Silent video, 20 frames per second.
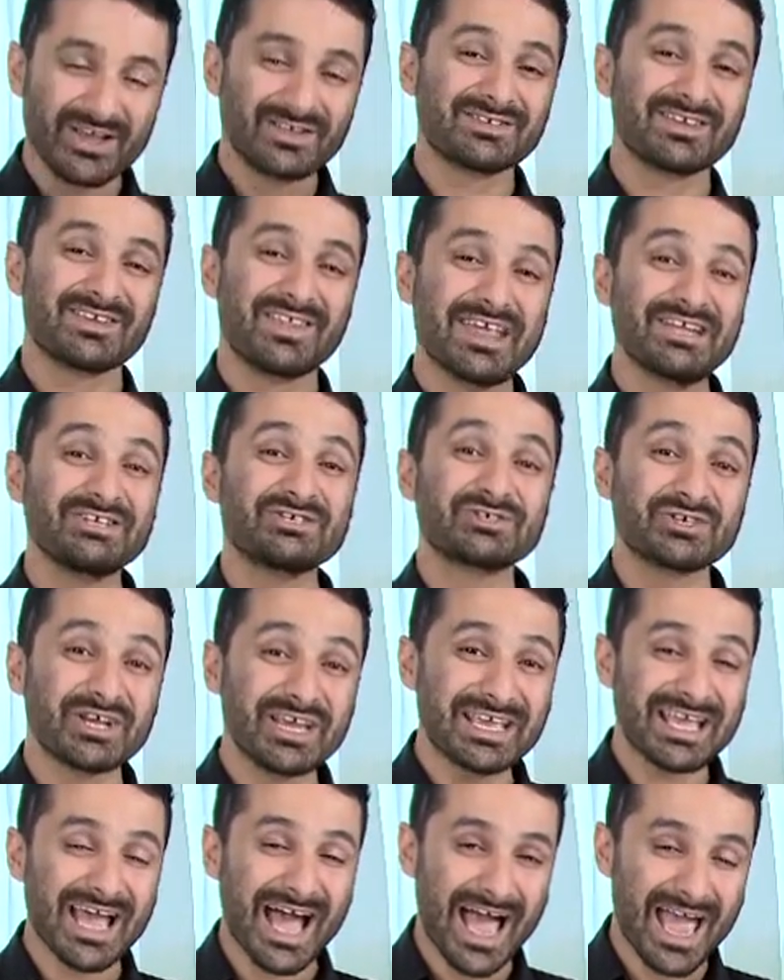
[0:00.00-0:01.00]
So then
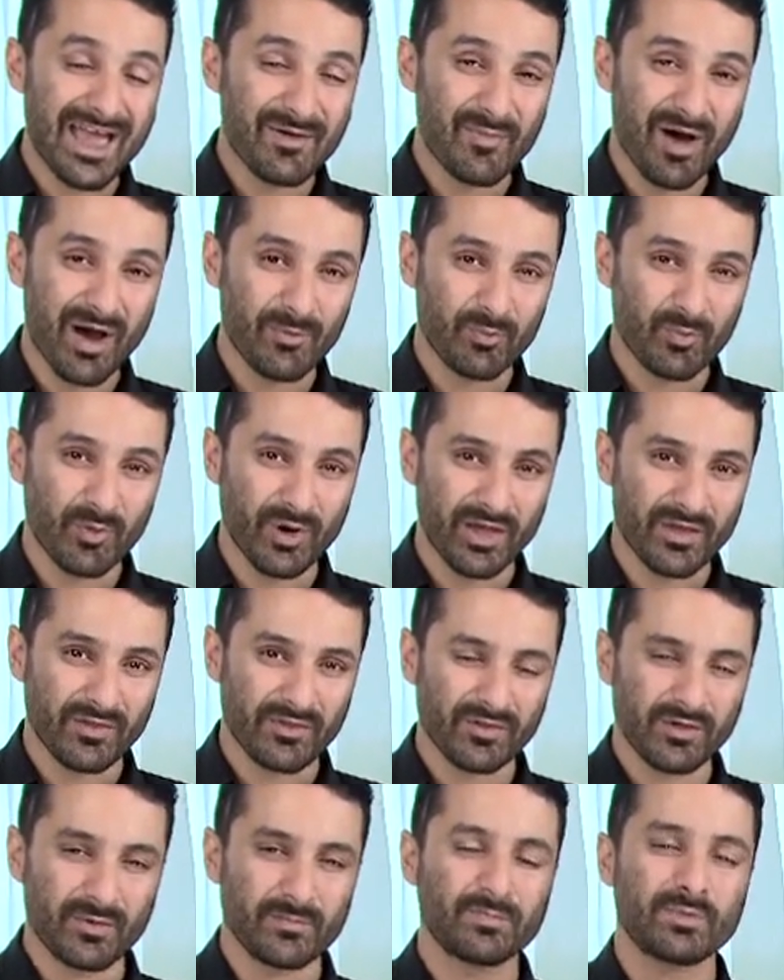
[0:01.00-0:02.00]
she came up with,
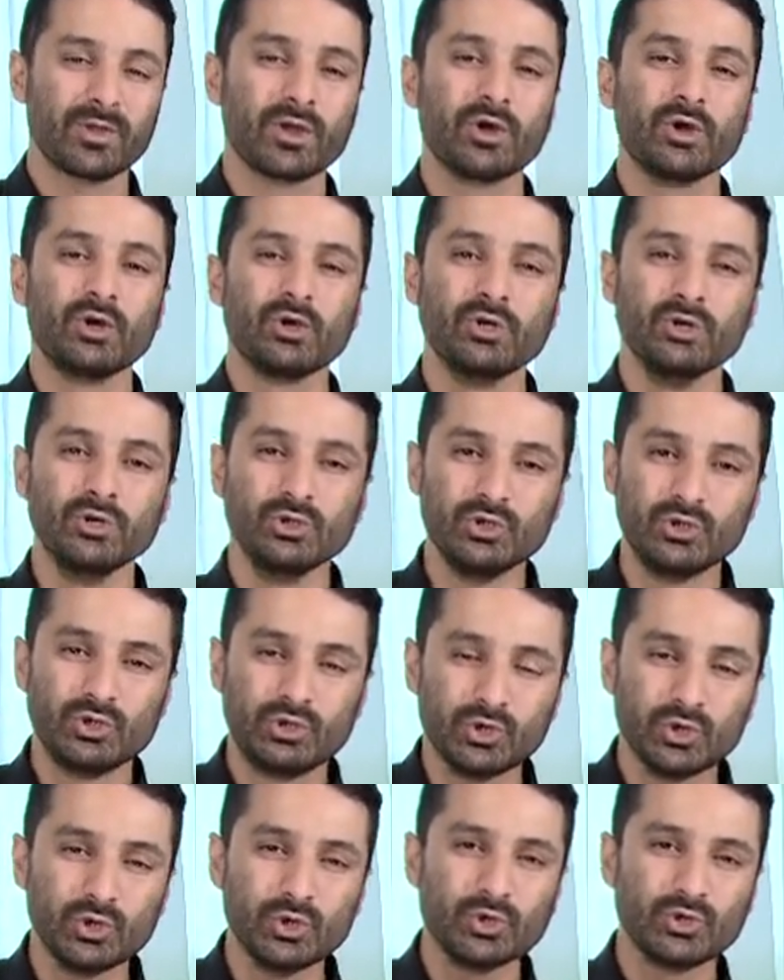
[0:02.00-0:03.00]

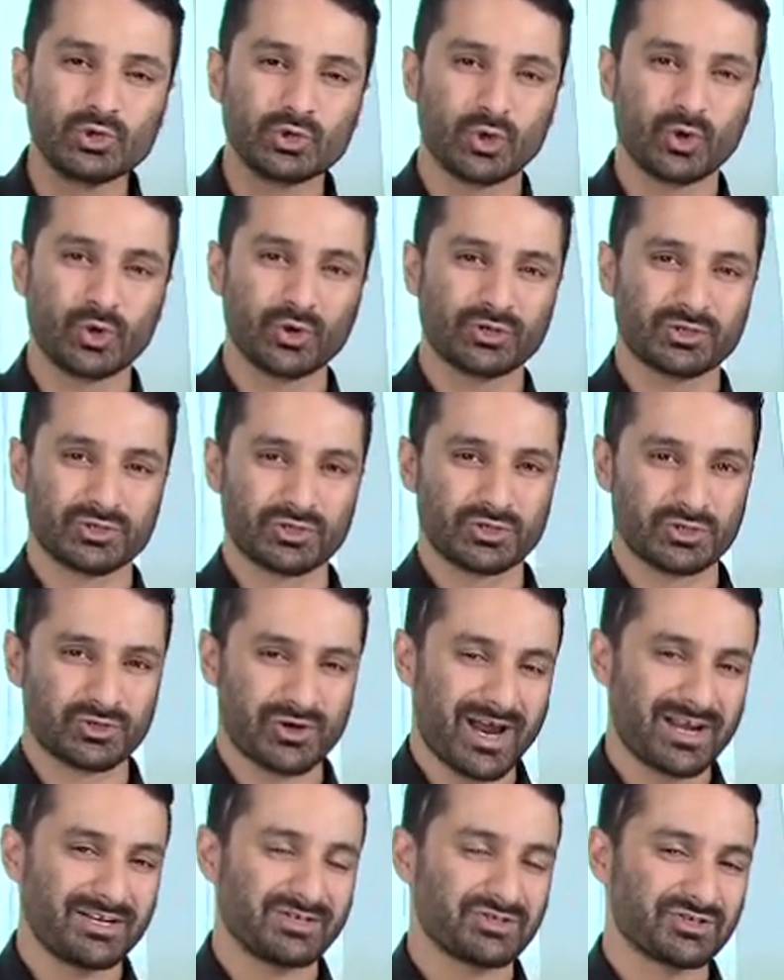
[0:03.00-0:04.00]
do talk to
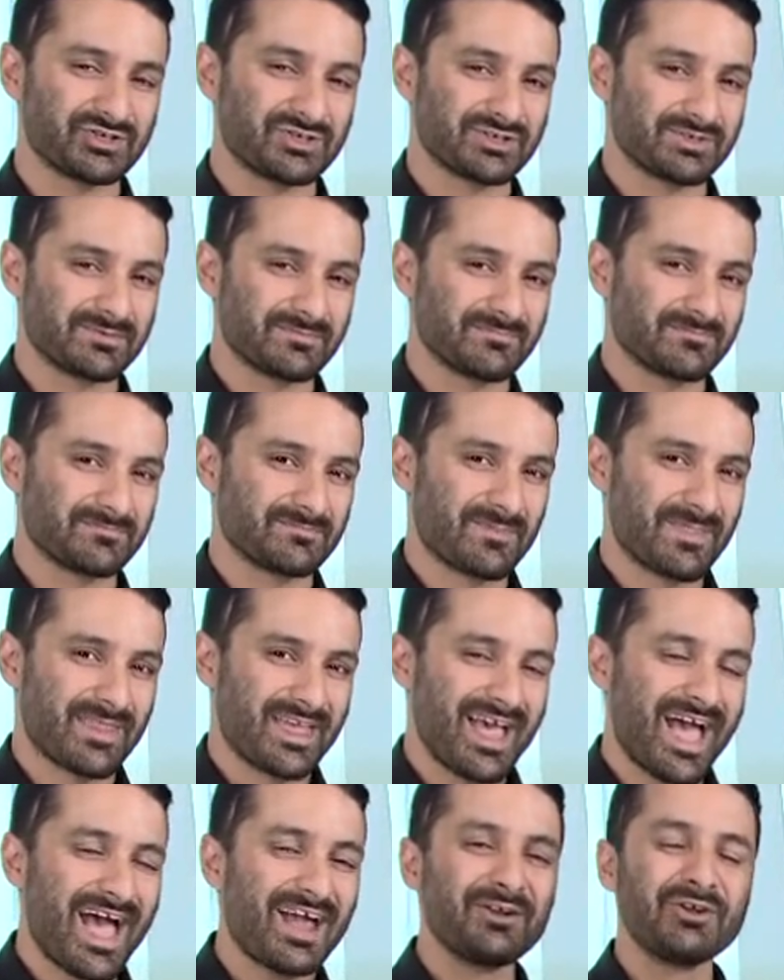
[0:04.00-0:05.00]
strangers.
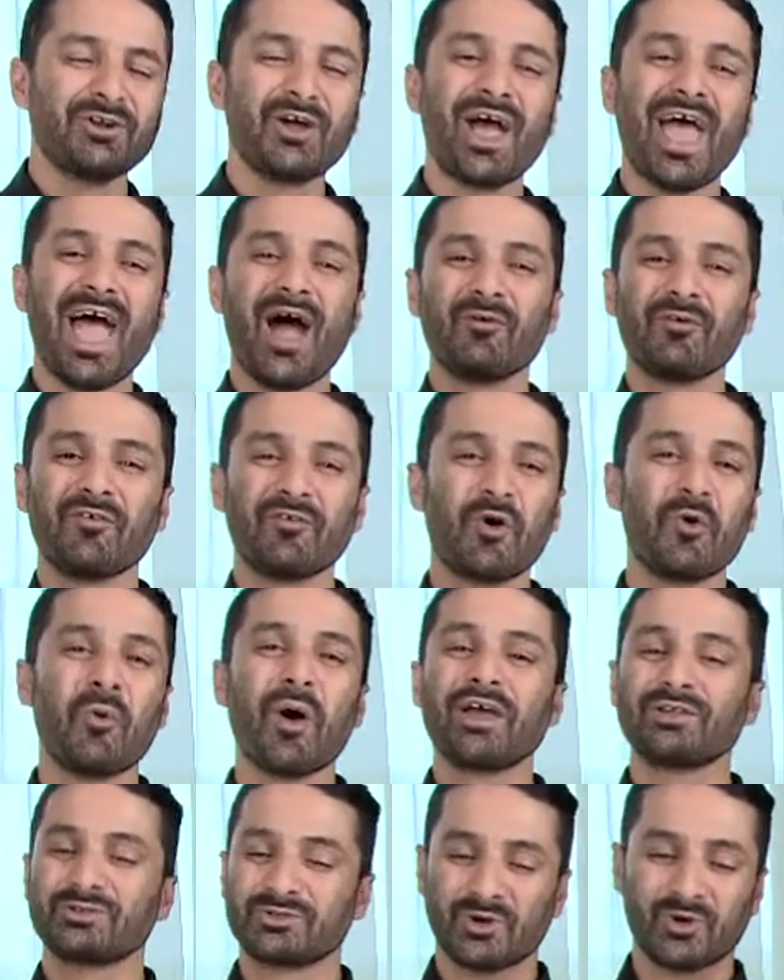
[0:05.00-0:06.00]
And you know how we've
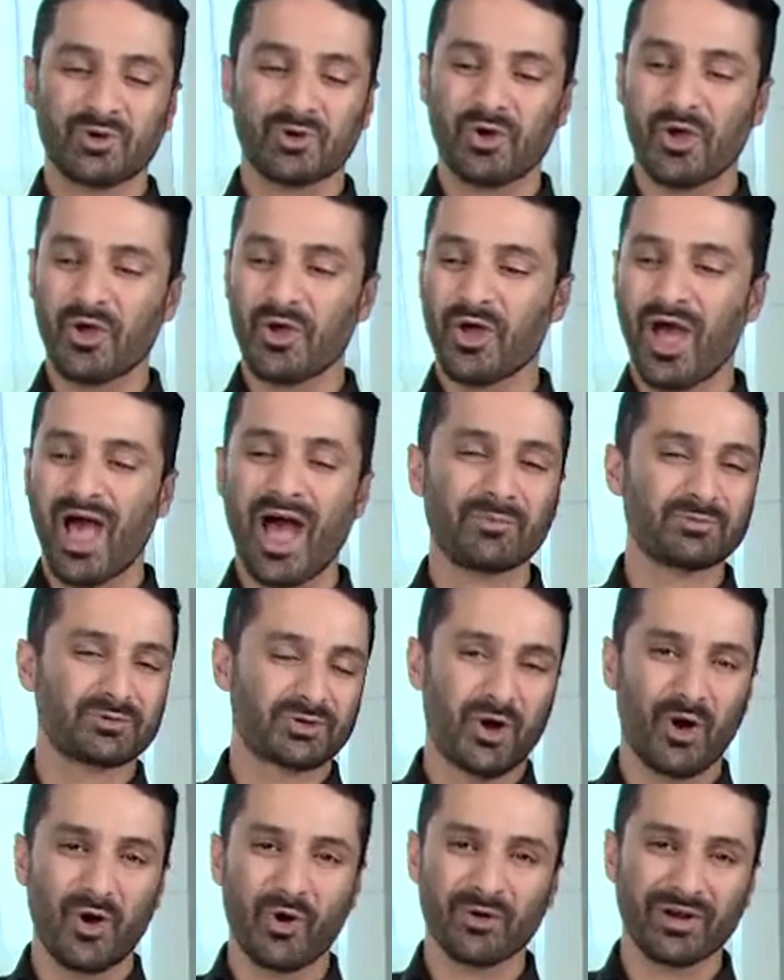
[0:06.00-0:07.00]
always
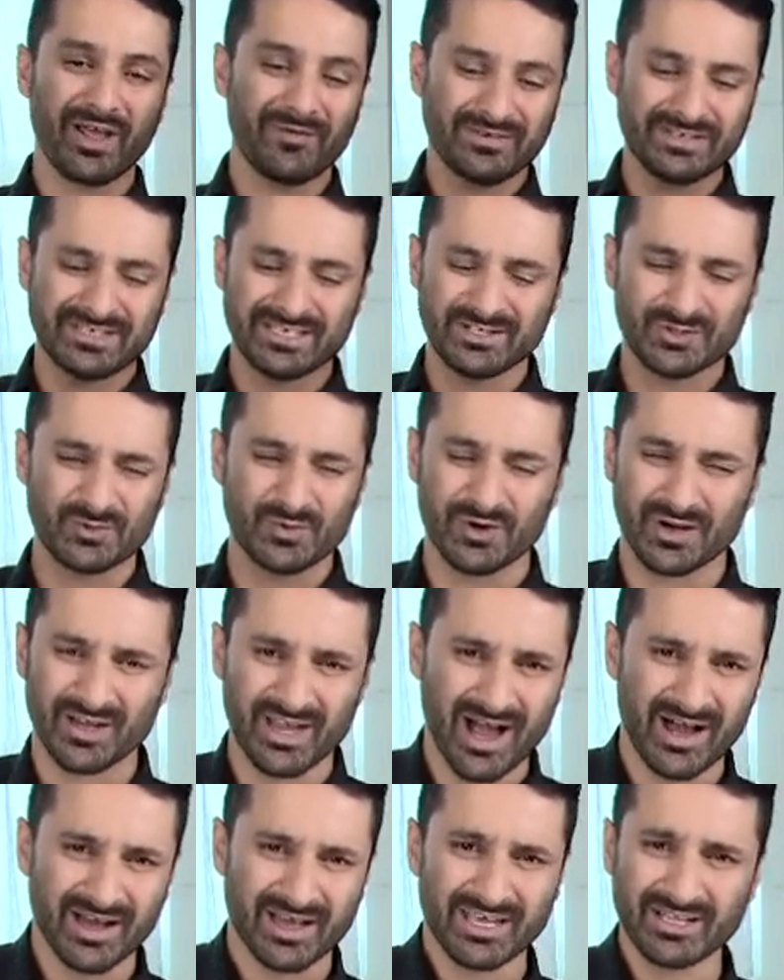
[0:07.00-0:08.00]
told ever since we were
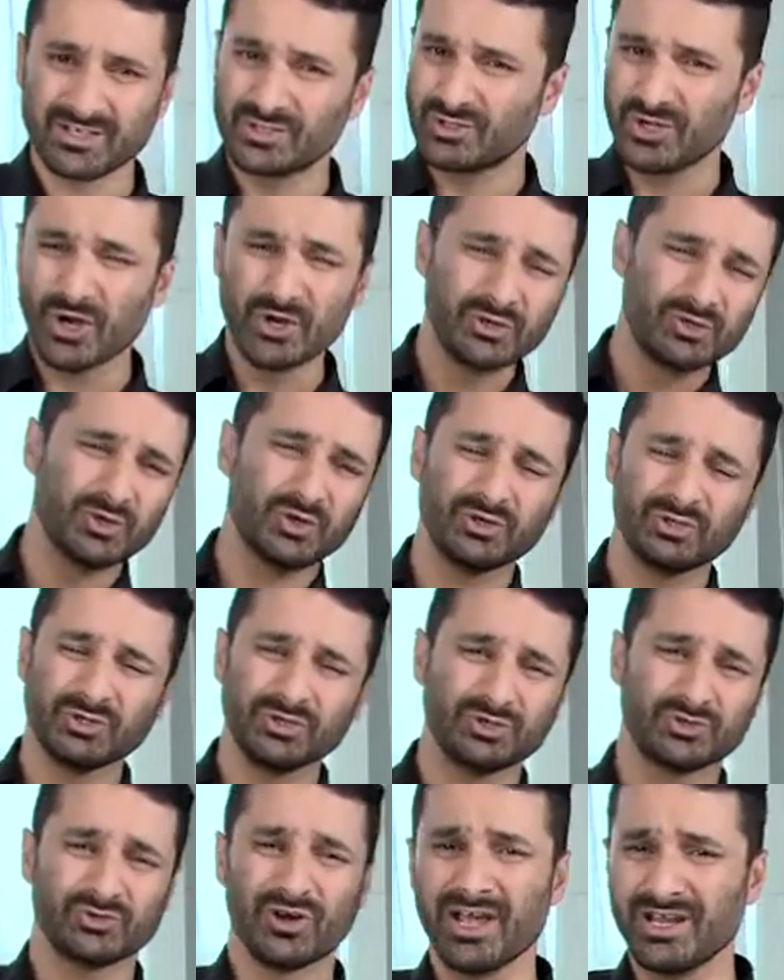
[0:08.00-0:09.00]
young kids, don't talk to
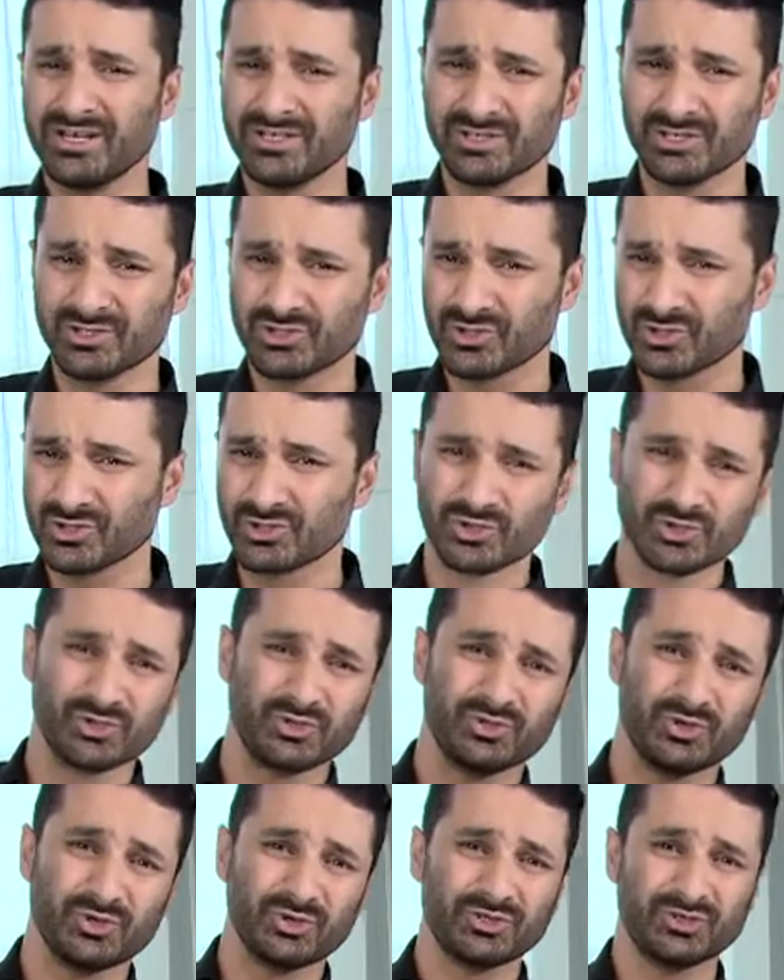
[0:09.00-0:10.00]
strangers, you
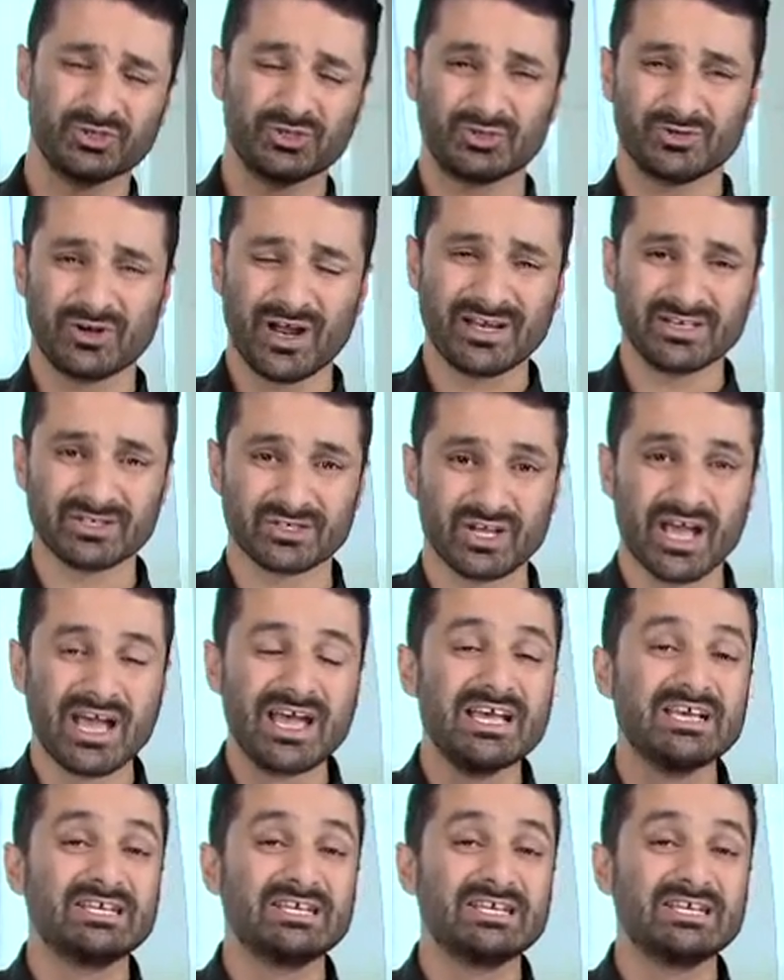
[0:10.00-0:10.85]
shouldn't talk to strangers.